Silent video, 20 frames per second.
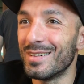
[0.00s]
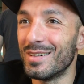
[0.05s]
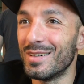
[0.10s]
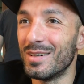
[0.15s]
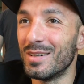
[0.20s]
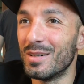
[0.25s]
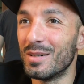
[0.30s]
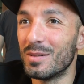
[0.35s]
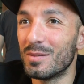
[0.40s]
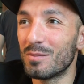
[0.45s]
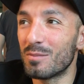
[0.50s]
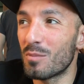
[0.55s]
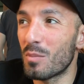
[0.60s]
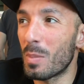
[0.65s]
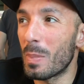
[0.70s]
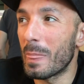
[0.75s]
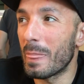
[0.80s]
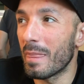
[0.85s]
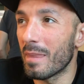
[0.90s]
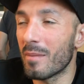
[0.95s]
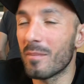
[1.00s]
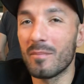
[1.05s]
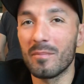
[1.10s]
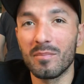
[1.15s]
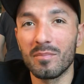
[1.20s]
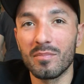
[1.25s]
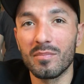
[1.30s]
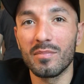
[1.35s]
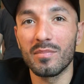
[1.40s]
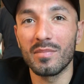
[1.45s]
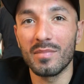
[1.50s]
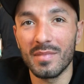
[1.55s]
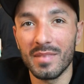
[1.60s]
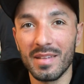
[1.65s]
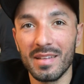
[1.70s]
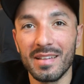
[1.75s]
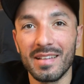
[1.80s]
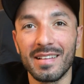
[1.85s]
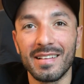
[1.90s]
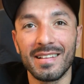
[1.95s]
I remember all the gear, all the
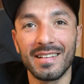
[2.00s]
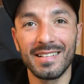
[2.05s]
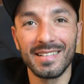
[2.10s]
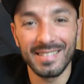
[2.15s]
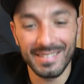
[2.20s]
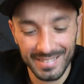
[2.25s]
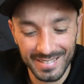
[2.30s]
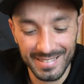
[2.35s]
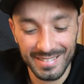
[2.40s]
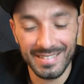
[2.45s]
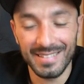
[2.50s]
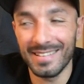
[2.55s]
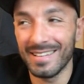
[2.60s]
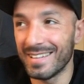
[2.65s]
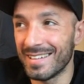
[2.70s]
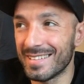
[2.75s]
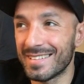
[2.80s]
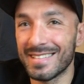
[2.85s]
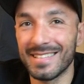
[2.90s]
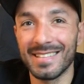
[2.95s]
boxing and Muay Thai